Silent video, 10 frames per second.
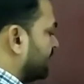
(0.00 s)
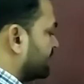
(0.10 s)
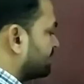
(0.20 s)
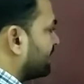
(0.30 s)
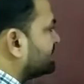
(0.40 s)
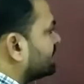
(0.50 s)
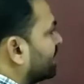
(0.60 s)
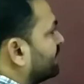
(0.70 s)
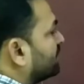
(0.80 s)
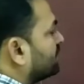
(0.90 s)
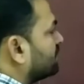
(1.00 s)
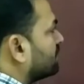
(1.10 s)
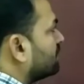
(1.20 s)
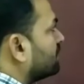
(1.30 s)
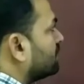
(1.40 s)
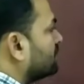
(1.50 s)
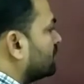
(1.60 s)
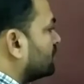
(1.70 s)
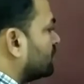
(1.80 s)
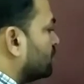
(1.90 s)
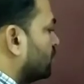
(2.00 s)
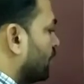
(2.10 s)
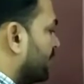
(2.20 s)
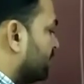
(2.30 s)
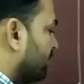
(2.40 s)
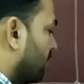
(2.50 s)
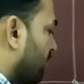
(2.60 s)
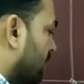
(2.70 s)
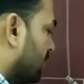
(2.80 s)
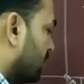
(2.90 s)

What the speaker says: XY is there, 2 and 4,